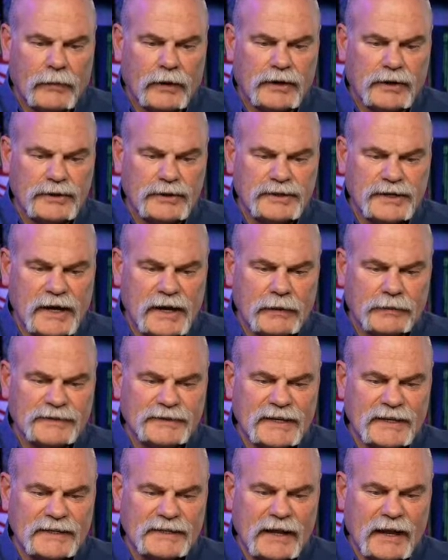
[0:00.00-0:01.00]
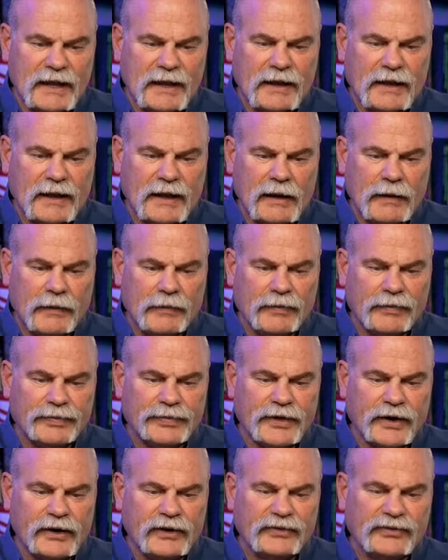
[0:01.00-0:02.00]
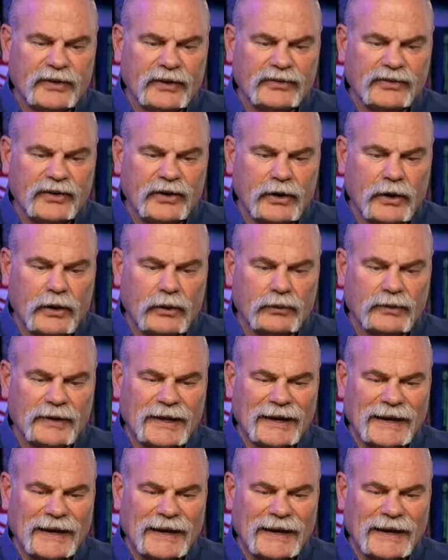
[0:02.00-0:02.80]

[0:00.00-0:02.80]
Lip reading: Marcus JM says, 36-year-old,